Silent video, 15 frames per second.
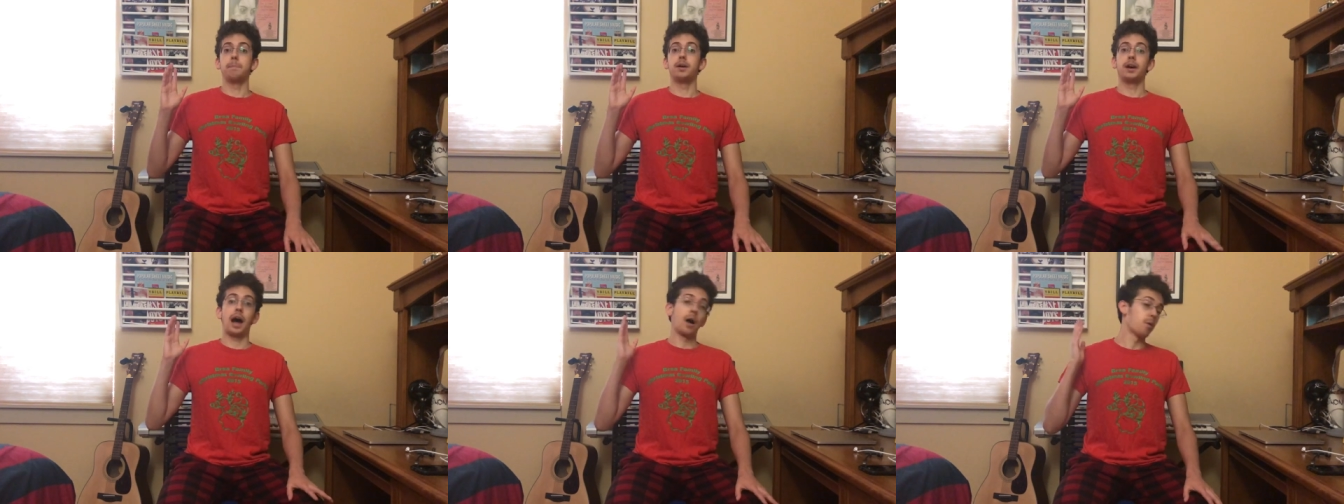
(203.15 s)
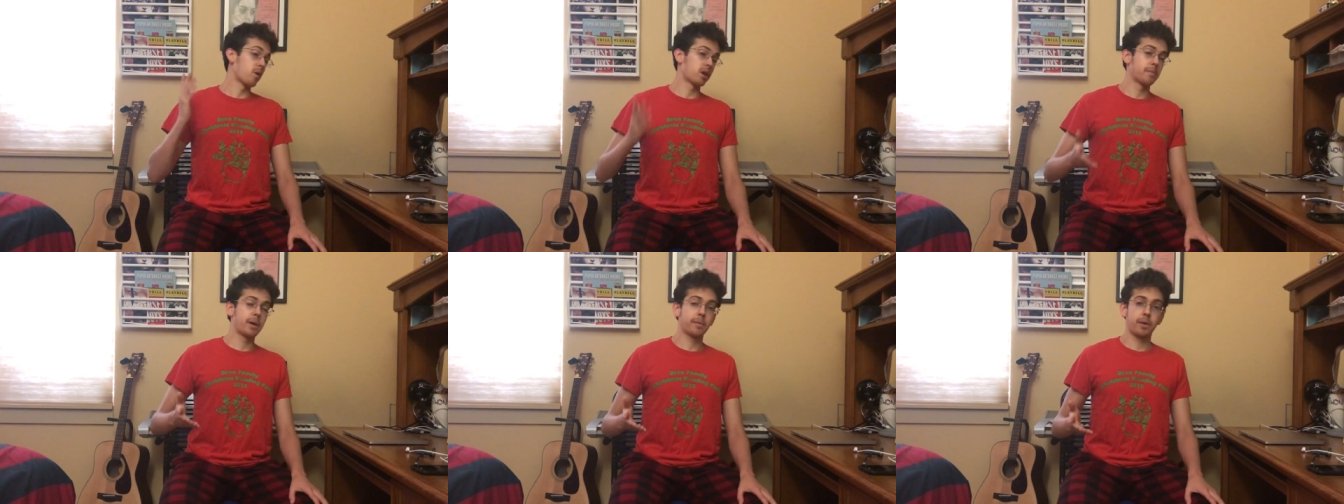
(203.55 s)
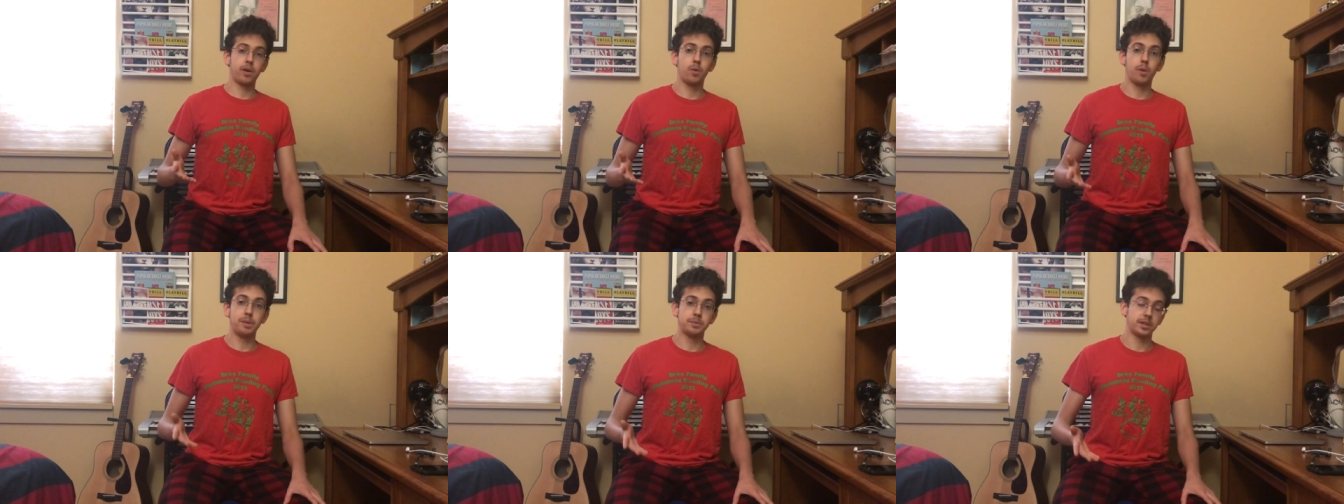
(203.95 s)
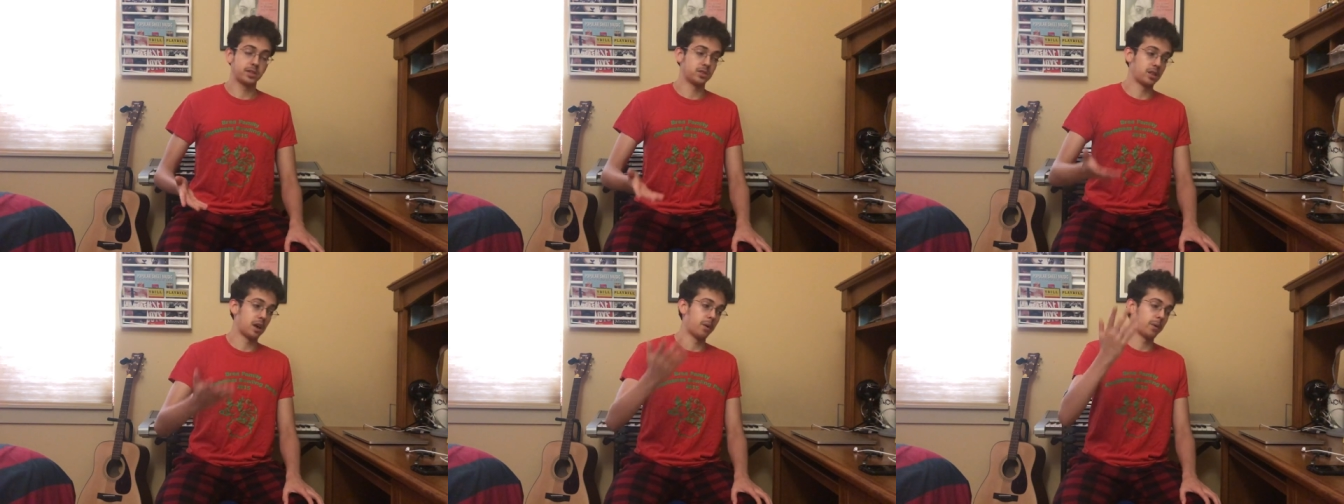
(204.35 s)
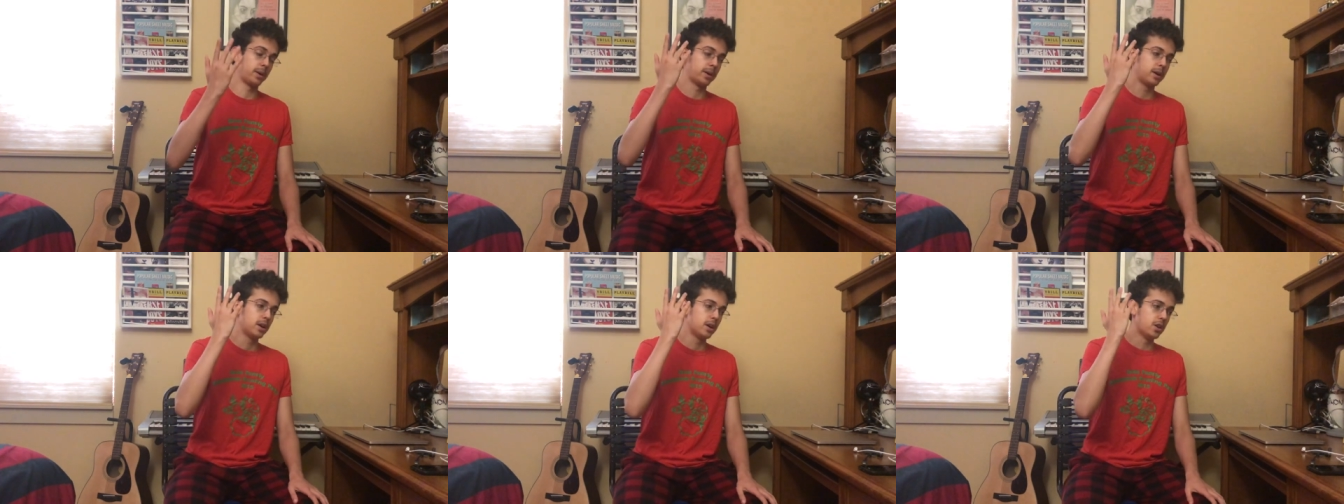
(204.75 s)
But I wanna make my own website so that
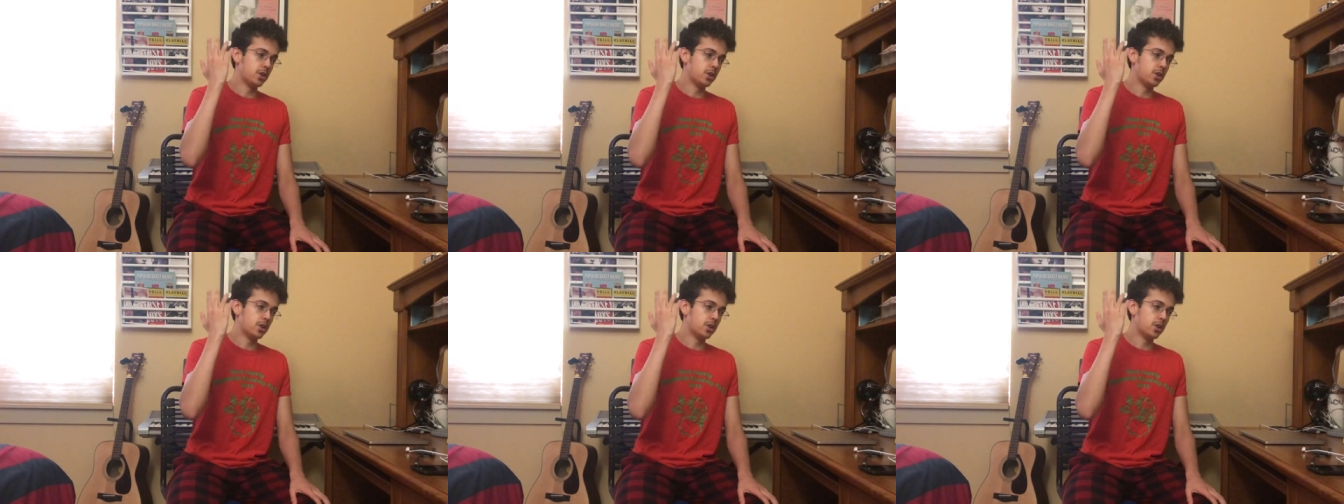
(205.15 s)
way